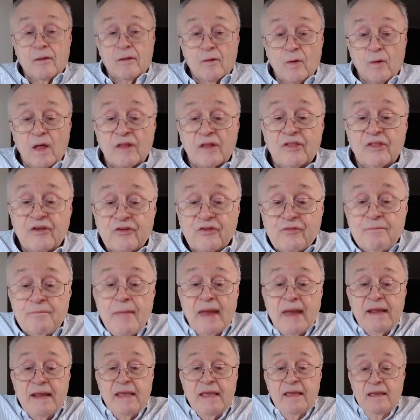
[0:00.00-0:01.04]
Well, there's
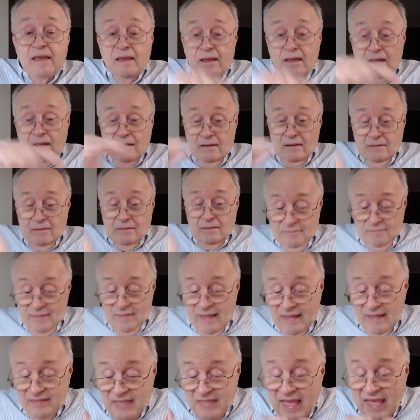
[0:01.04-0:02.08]
many.
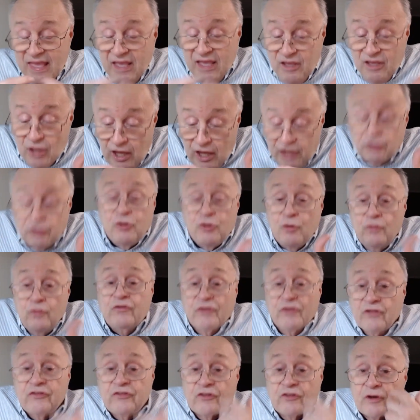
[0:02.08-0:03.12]
They
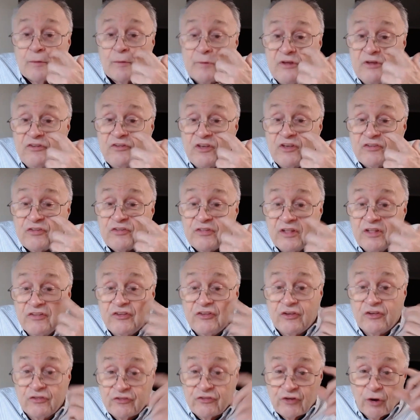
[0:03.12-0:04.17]
induce insulin
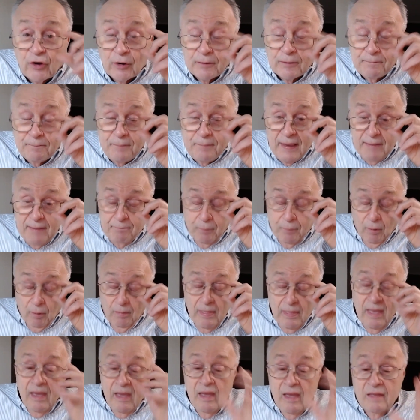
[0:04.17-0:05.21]
resistance in certain people.
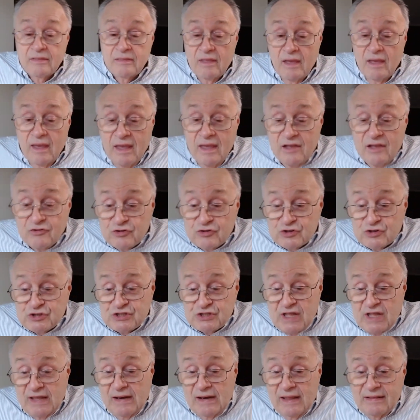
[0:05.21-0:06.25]

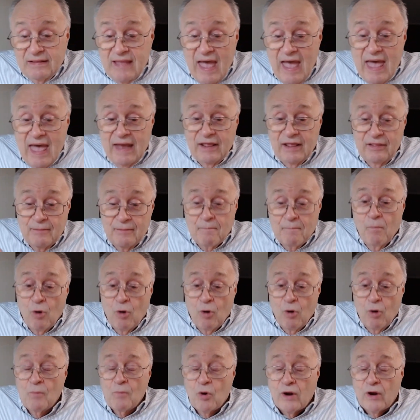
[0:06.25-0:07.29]
Interesting, the data, the
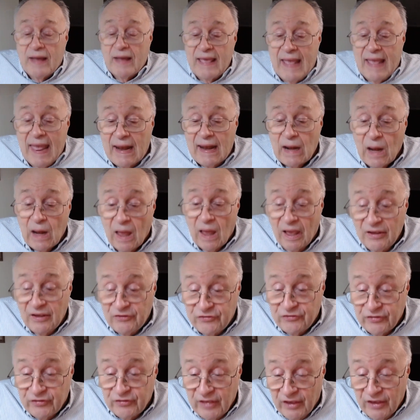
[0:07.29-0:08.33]
more and more they
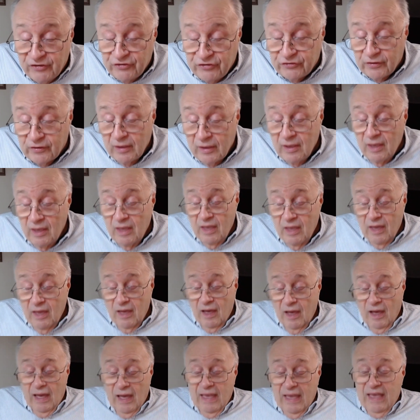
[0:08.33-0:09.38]
analyze this,
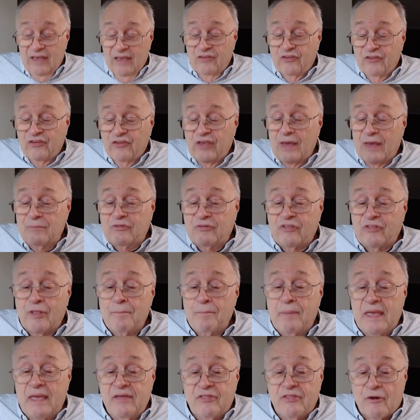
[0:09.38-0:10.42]
it seems to
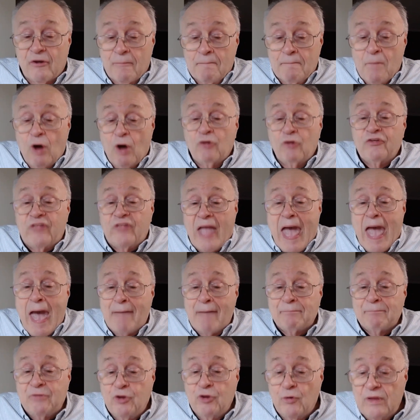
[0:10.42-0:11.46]
be they're most
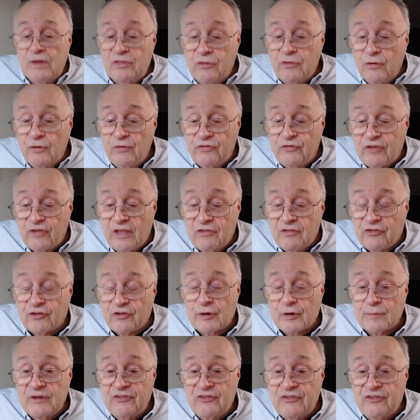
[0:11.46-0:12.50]
apt to induce
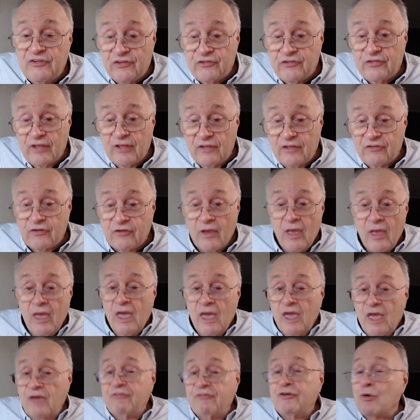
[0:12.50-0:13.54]
insulin resistance
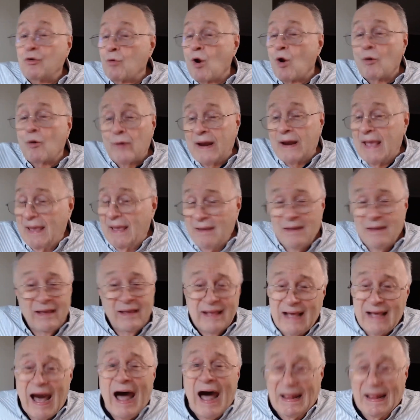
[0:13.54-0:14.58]
if you're already
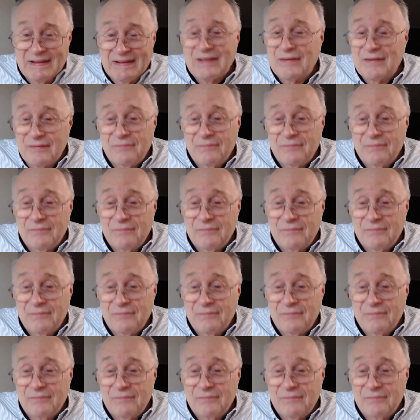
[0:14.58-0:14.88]
got